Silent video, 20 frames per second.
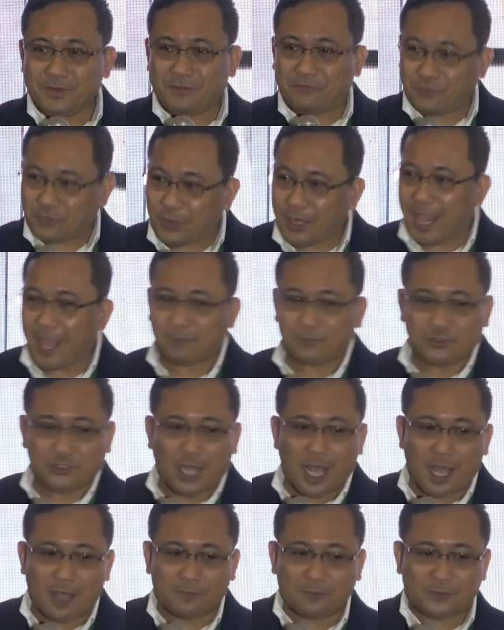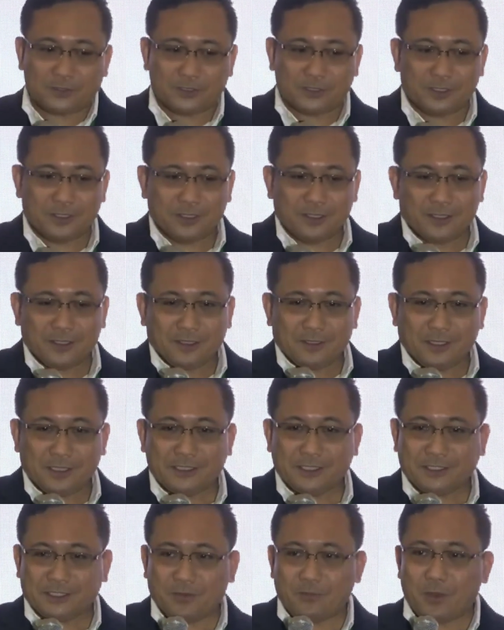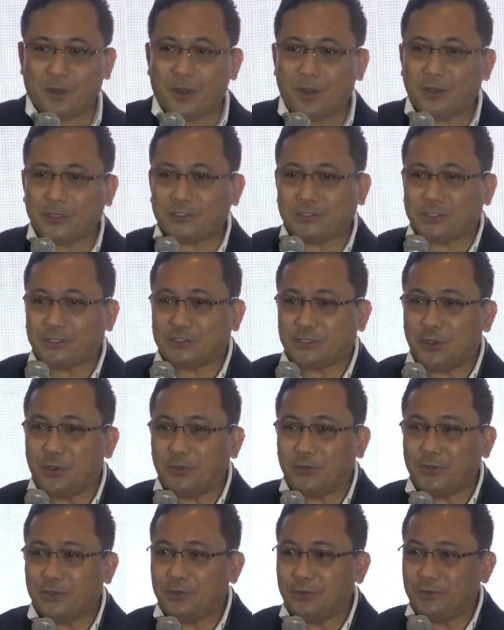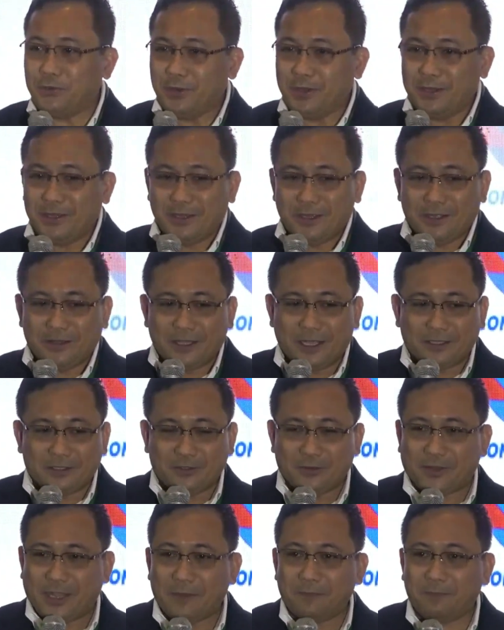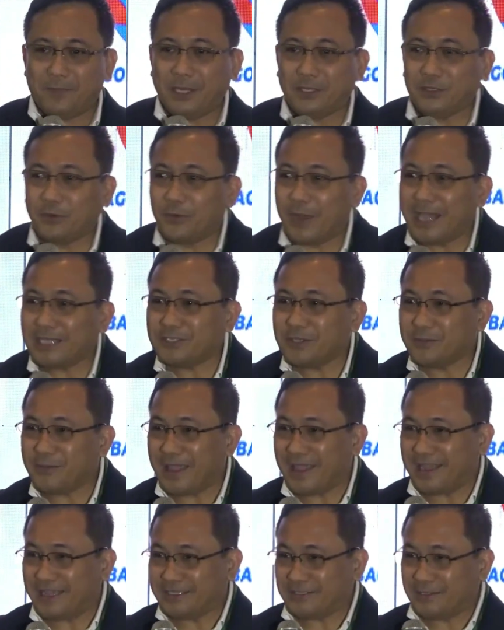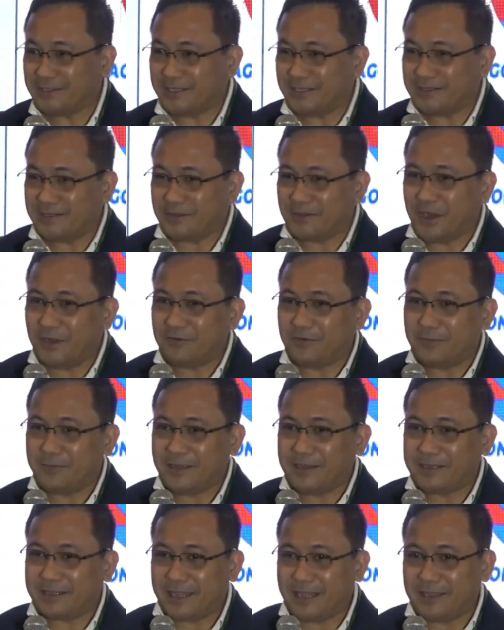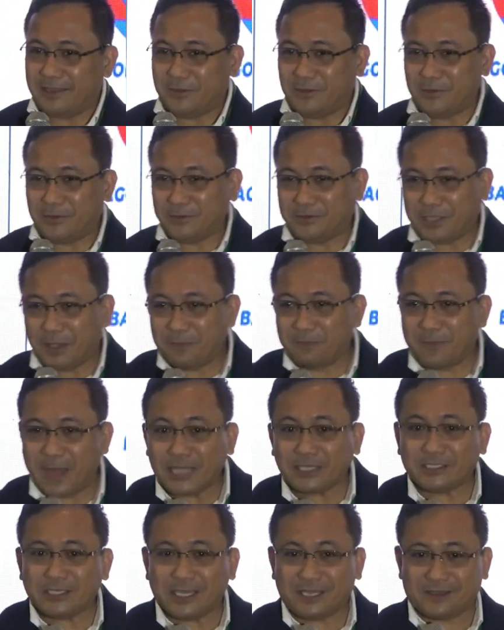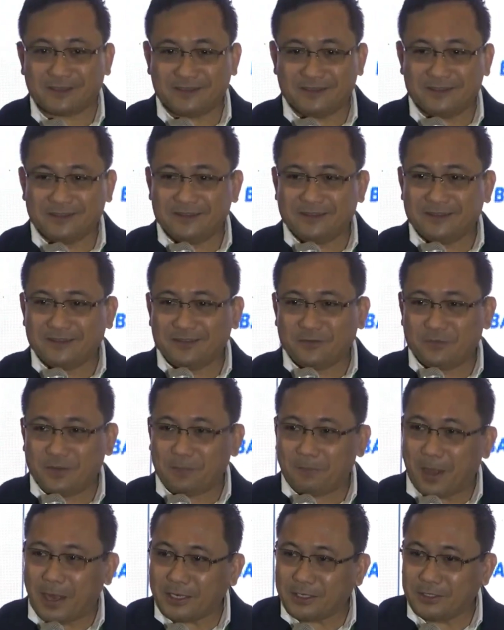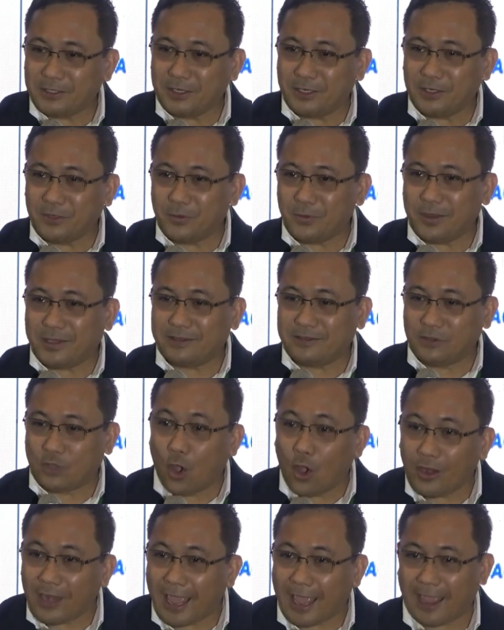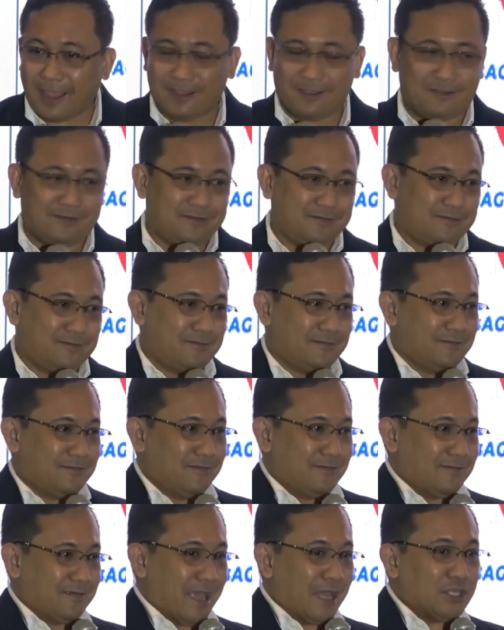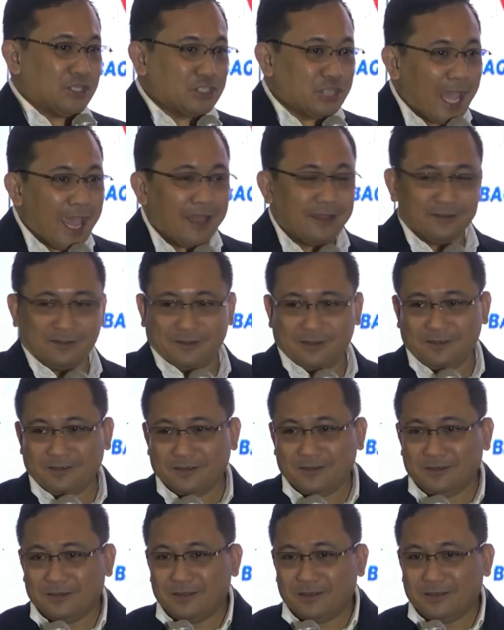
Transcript: If you don't have jobs, the system will also show you that you can build your resume so that the government can do job matching. We partnered with Dole and CHED.